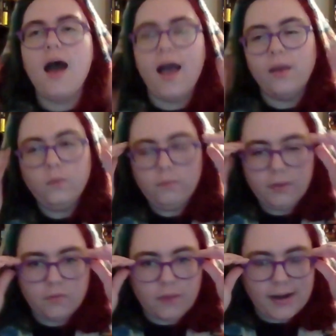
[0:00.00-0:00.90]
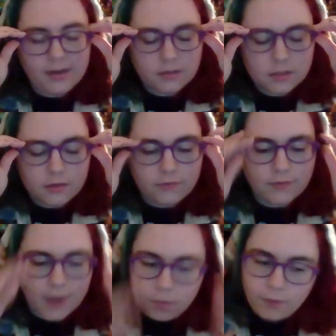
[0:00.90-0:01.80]
I will be writing stuff
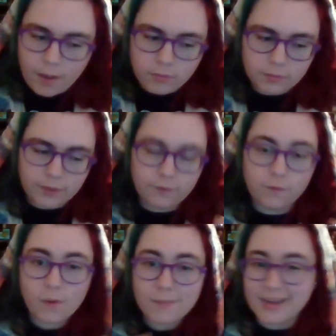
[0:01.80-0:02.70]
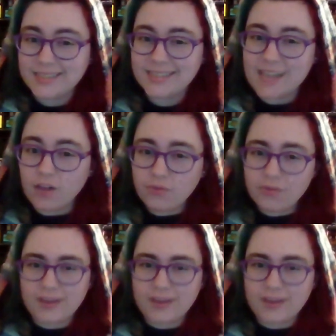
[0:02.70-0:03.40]
down probably for myself